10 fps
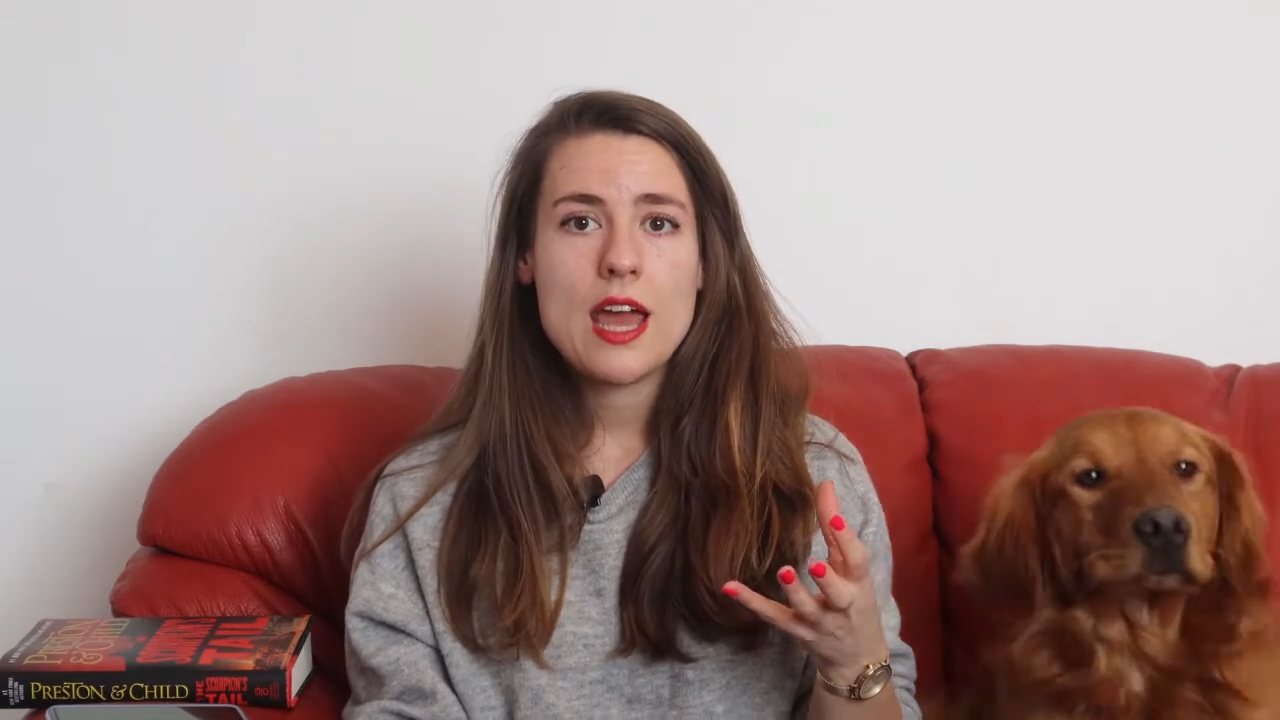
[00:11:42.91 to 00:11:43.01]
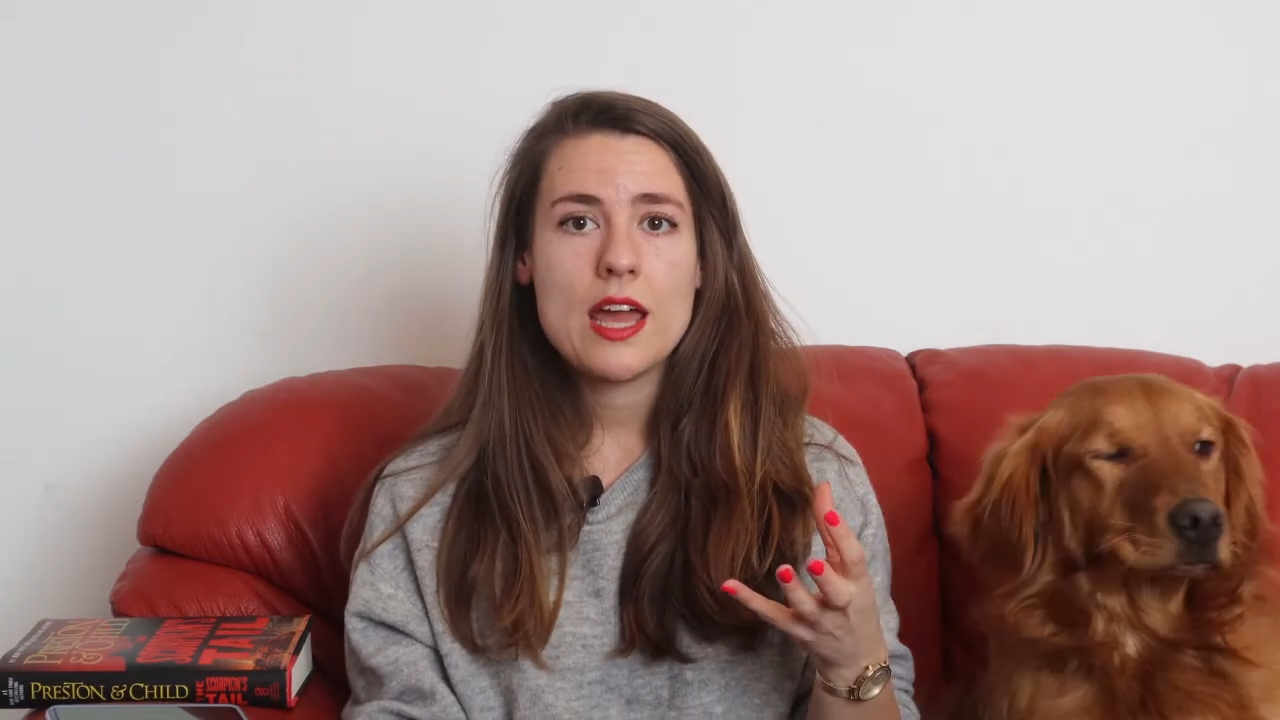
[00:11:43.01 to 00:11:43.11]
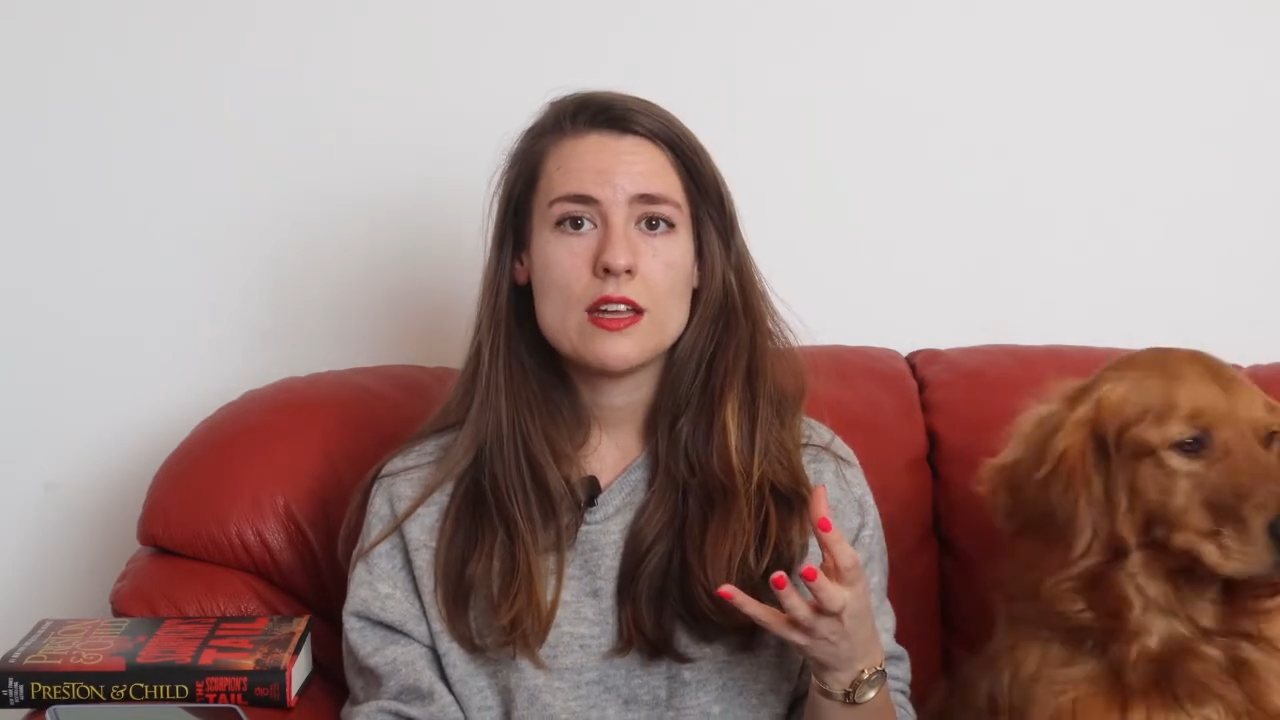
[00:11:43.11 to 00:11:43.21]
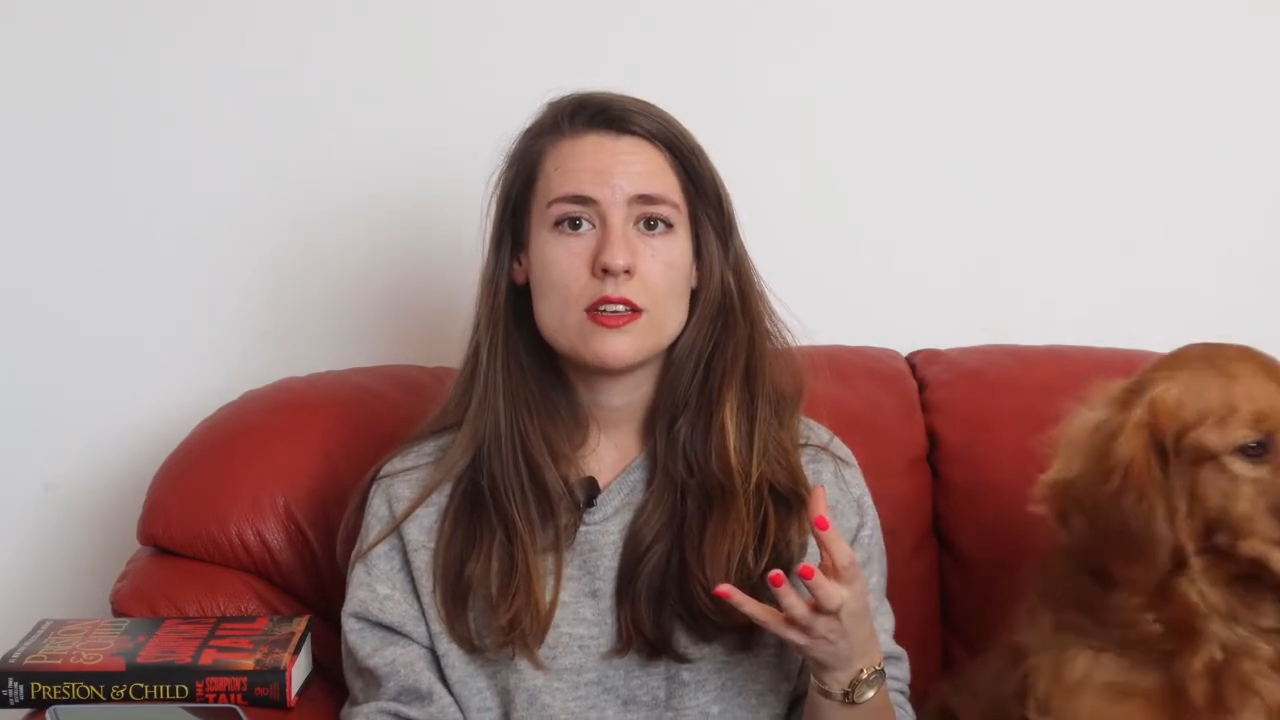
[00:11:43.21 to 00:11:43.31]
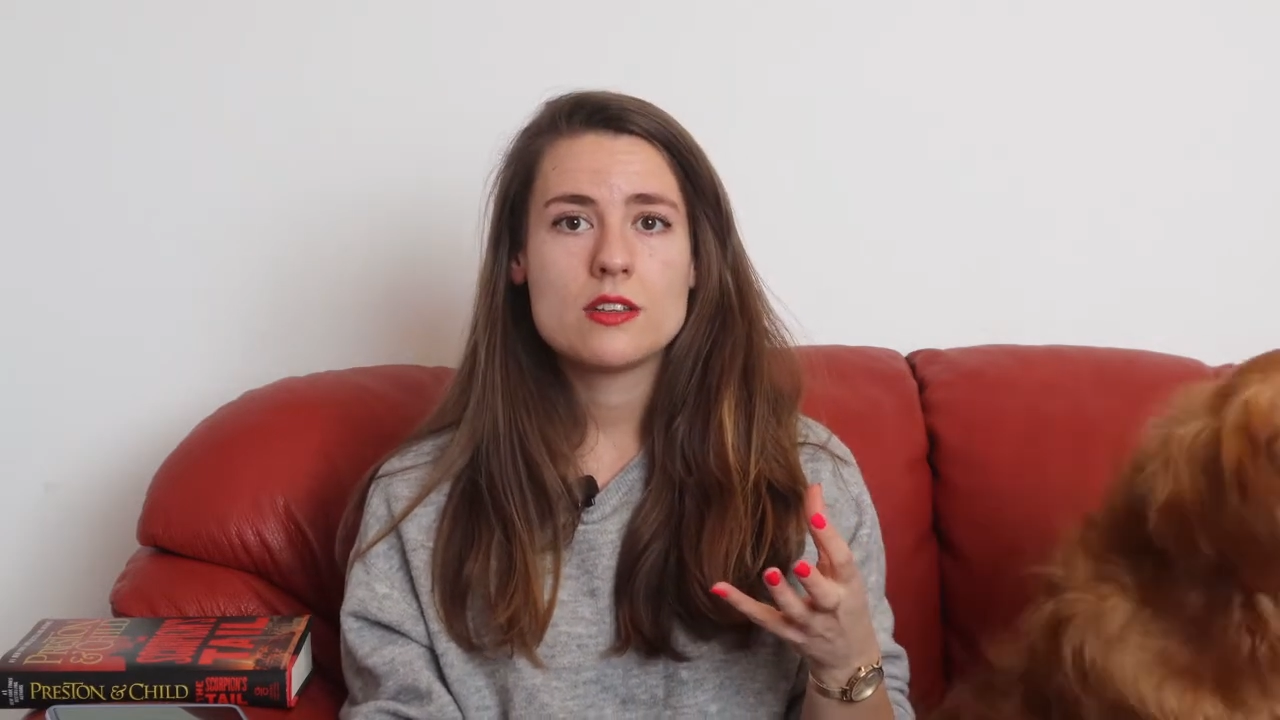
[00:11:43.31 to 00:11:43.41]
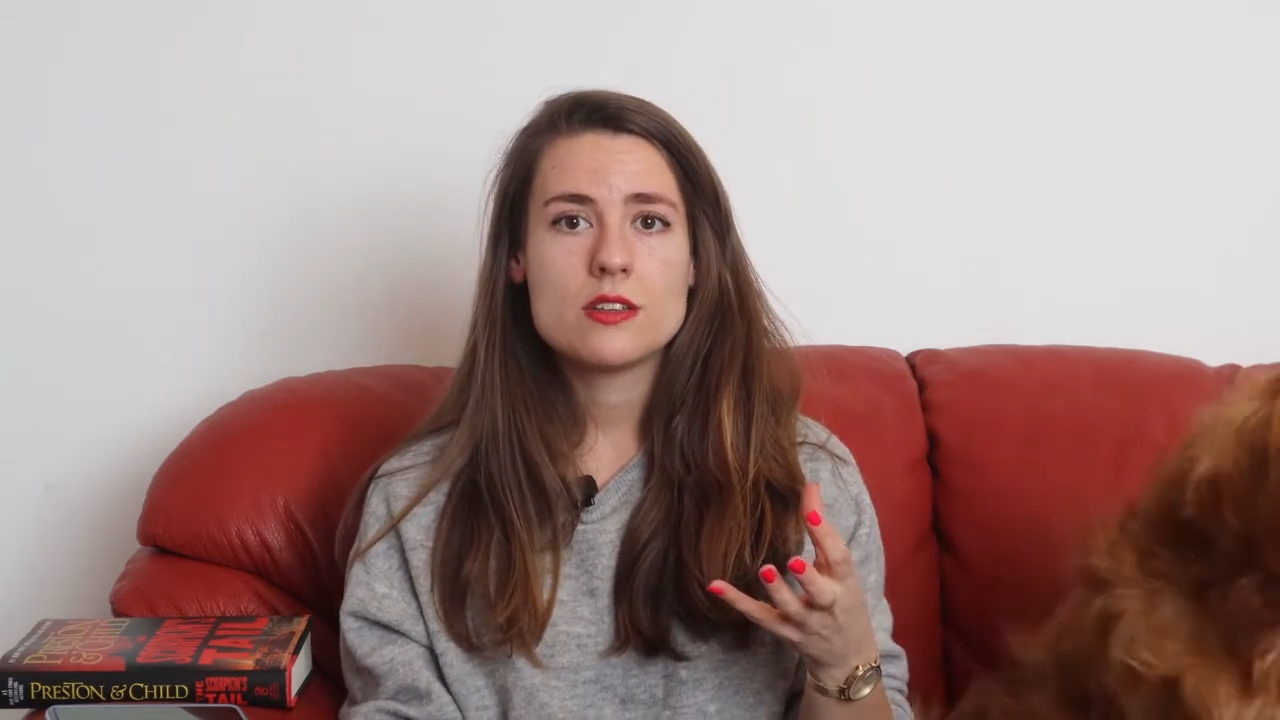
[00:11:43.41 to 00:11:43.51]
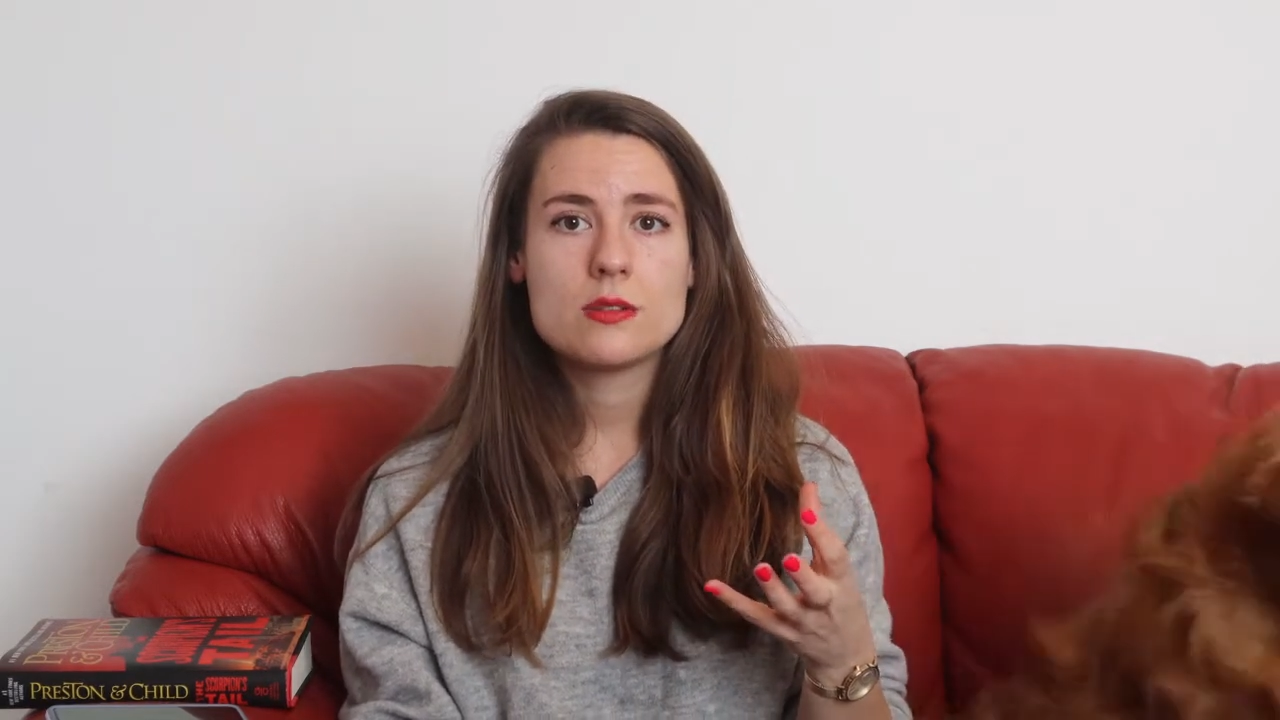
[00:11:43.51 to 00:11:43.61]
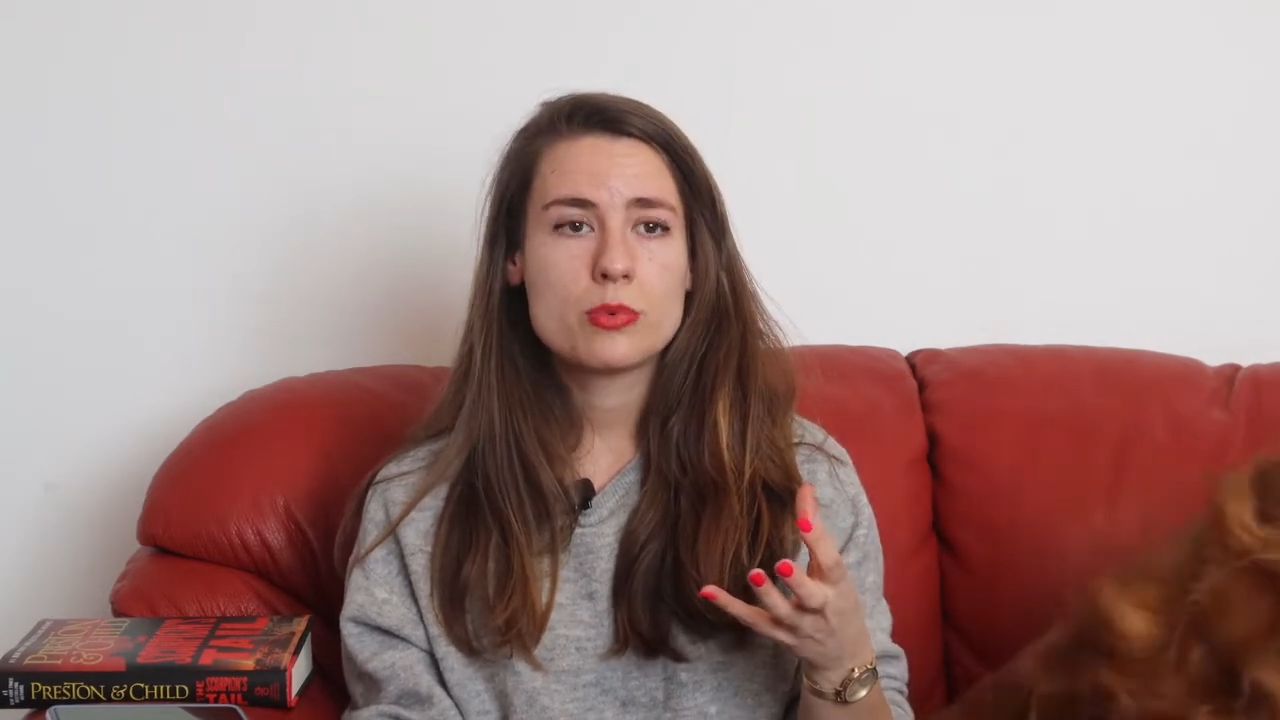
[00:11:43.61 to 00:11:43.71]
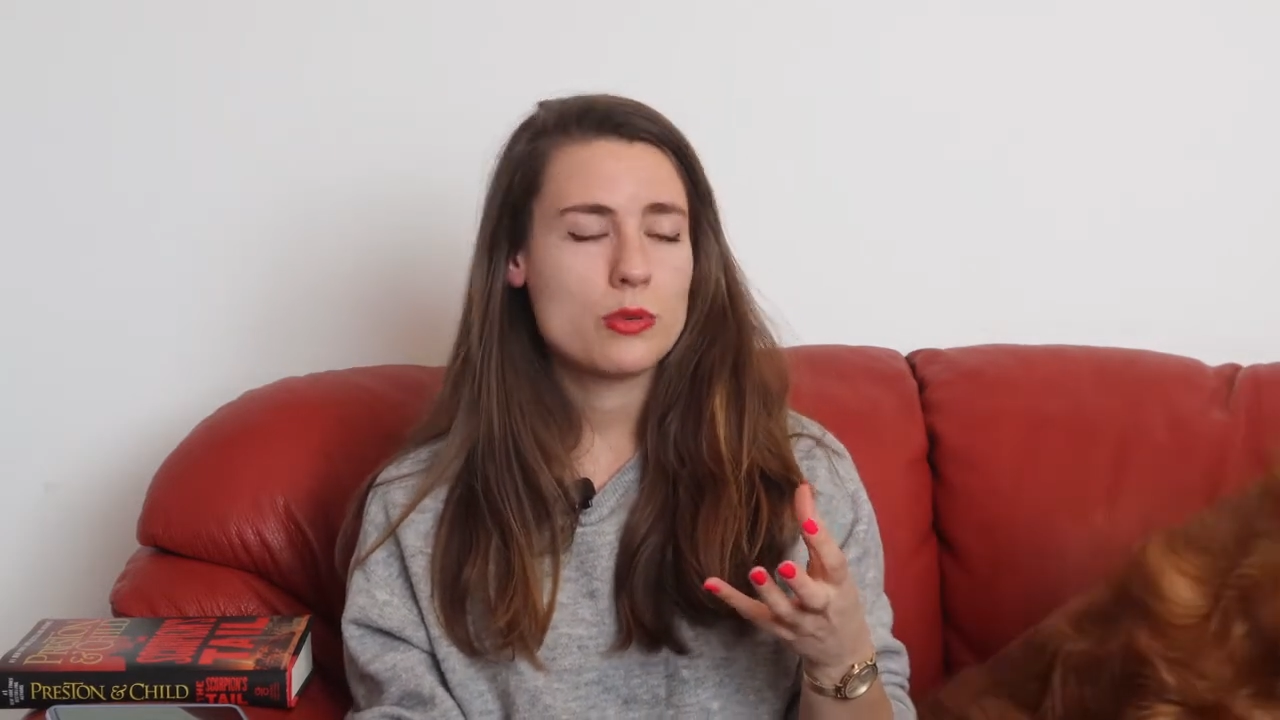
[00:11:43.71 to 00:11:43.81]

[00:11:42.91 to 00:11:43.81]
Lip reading: and